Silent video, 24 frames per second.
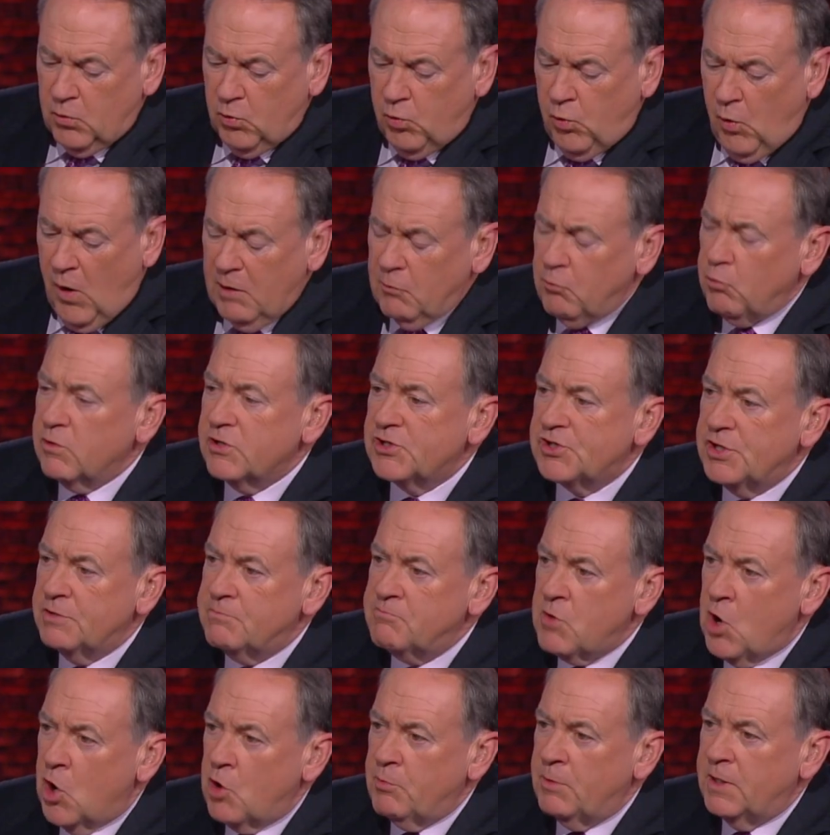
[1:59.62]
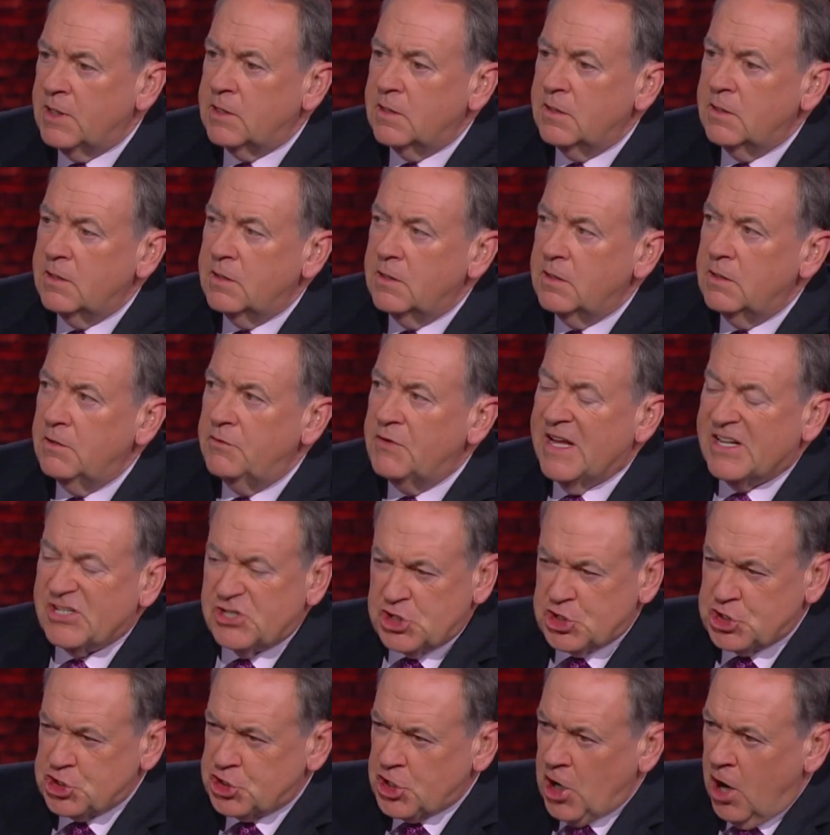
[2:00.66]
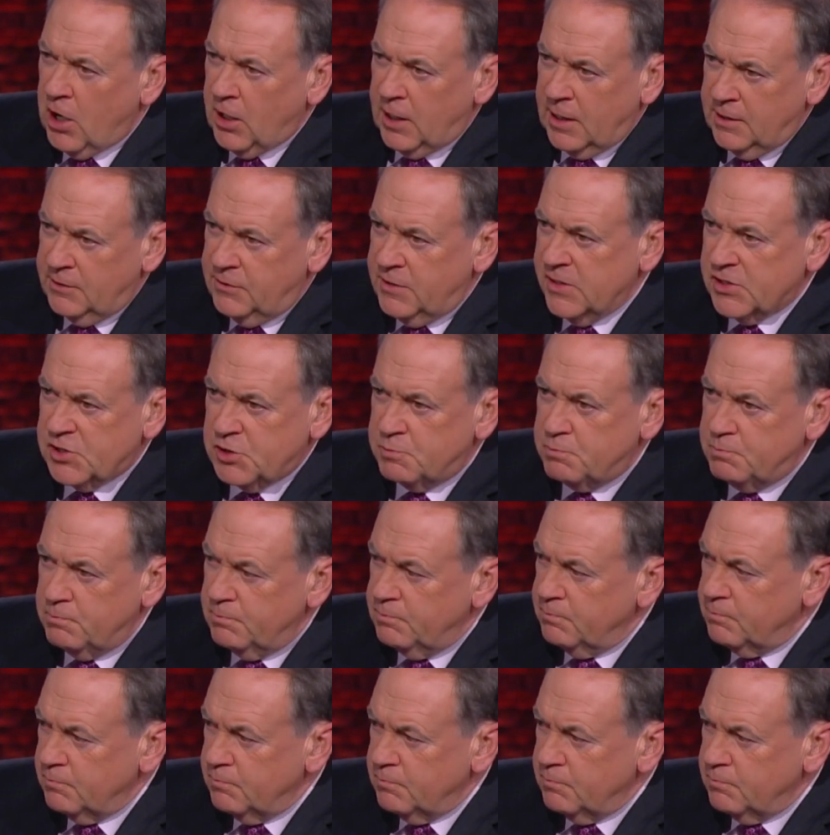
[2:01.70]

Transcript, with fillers: What was the moment that started this